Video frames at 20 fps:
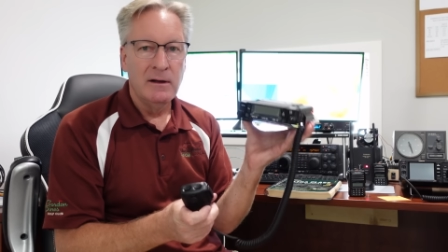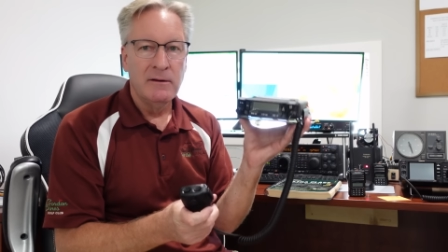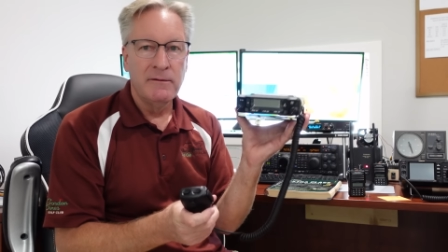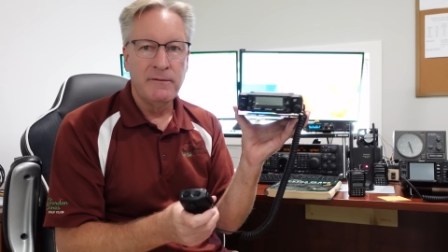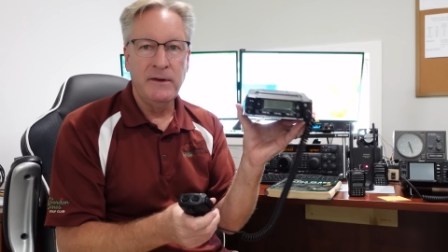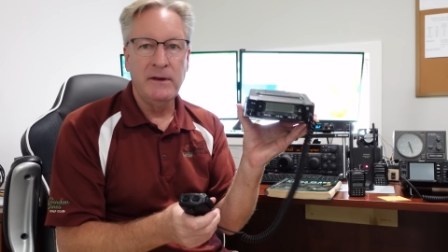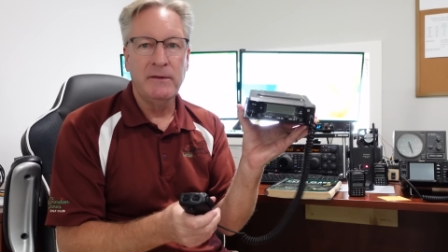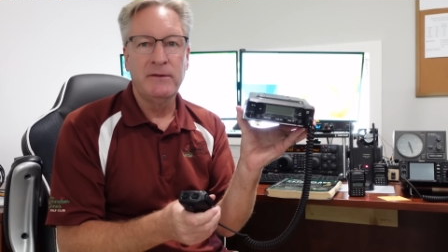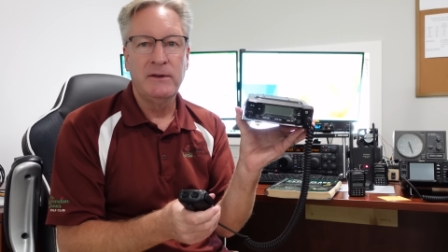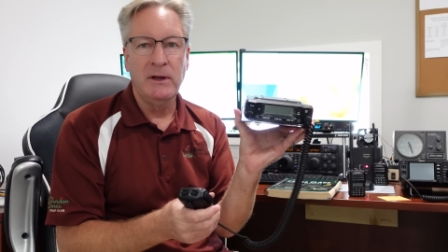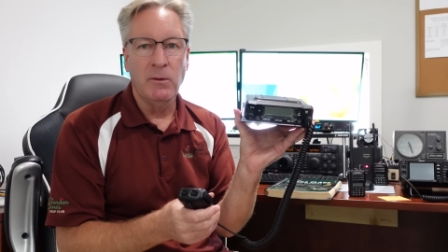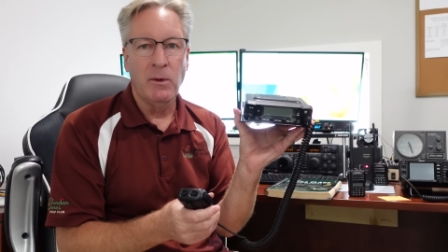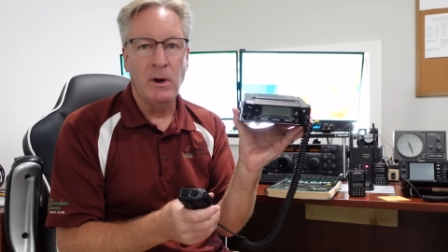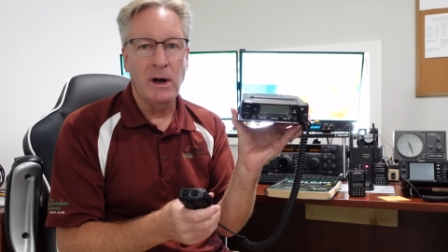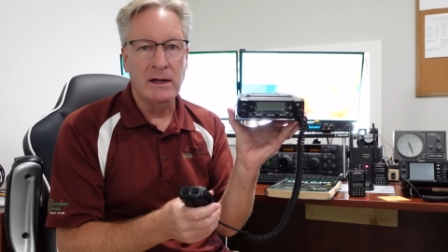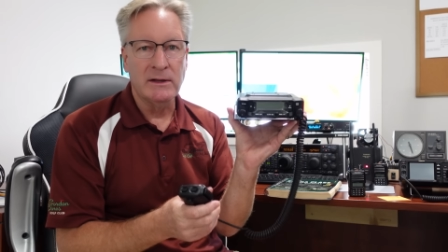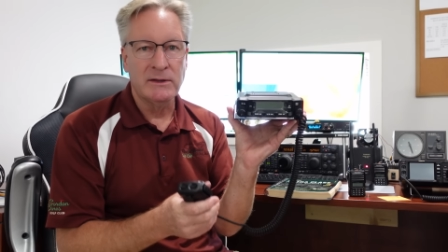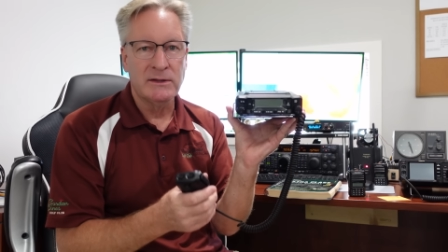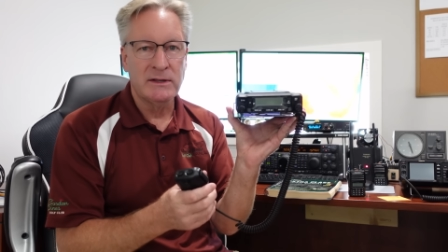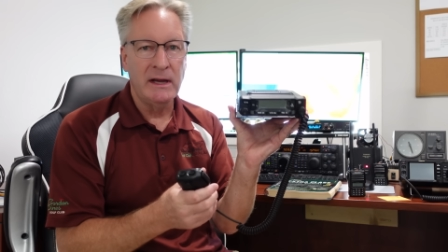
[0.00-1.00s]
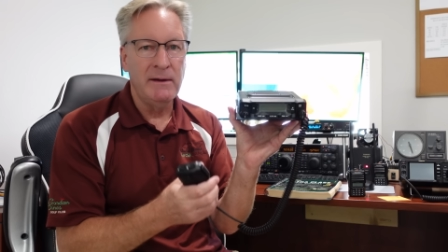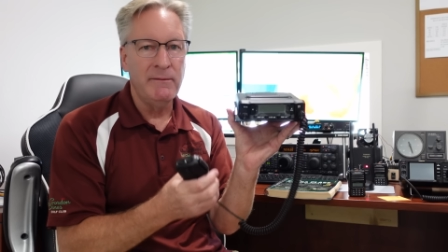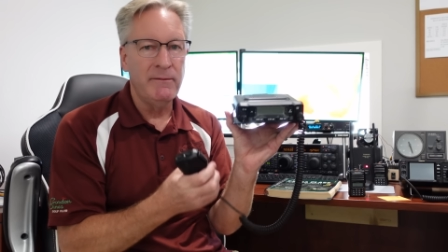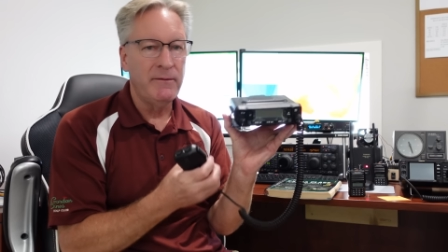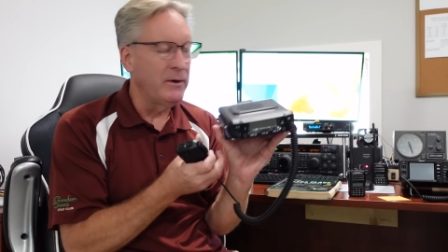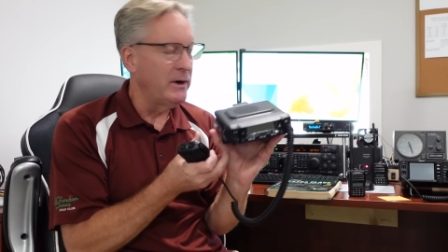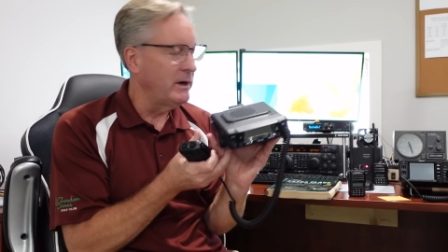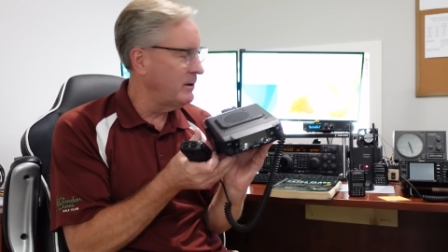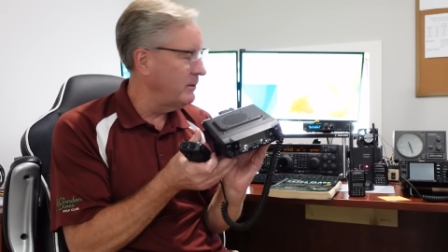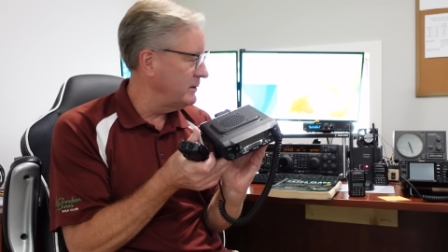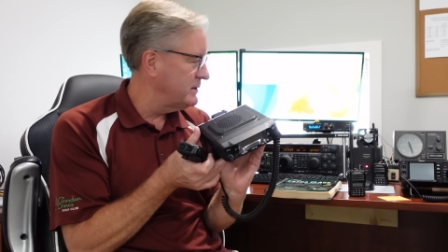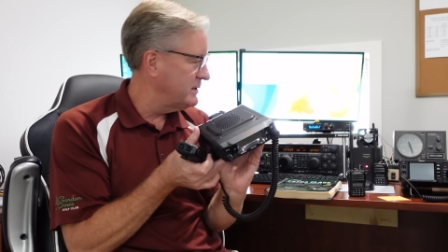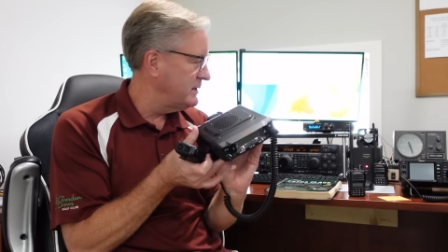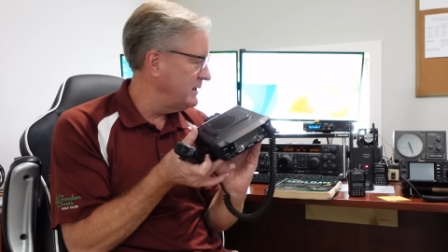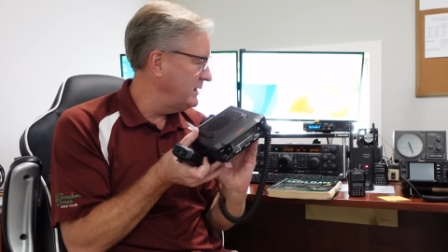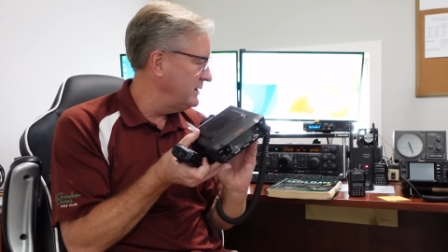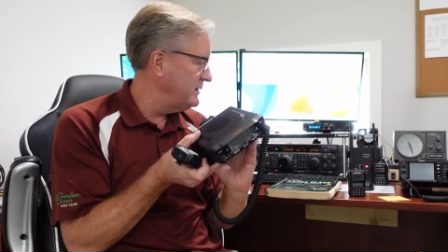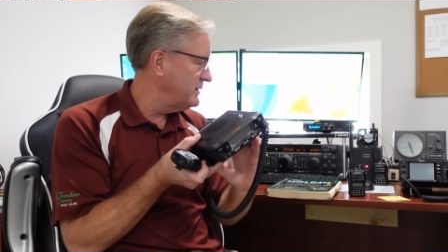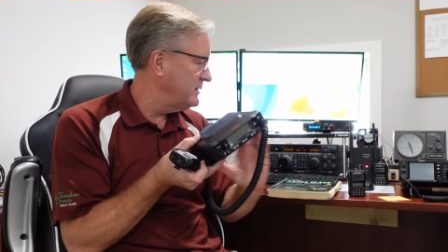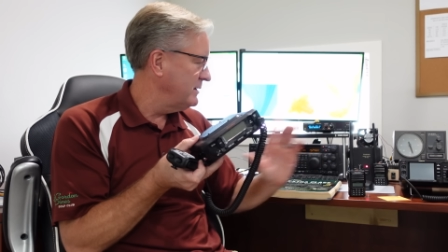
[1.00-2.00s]
50 watts, same
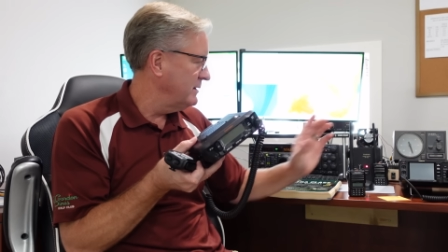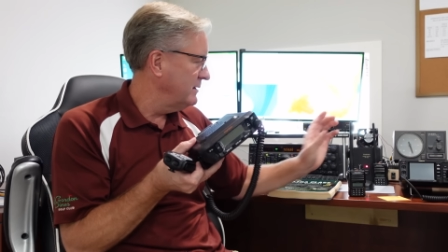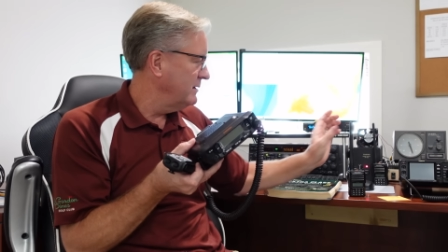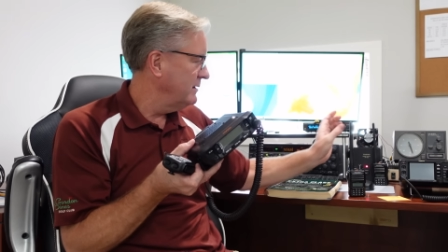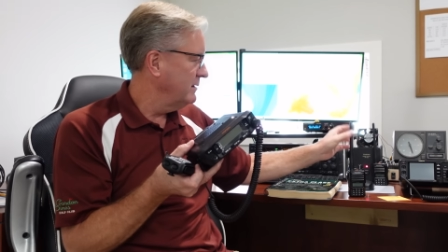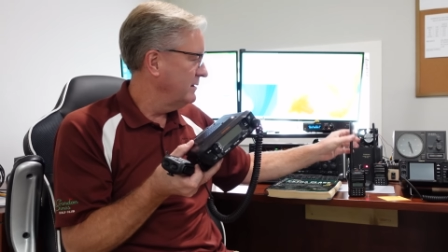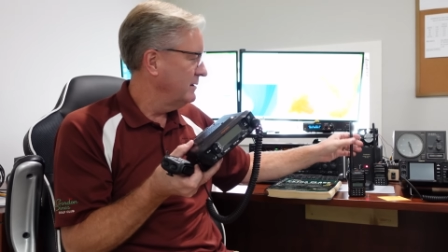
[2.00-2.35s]
frequencies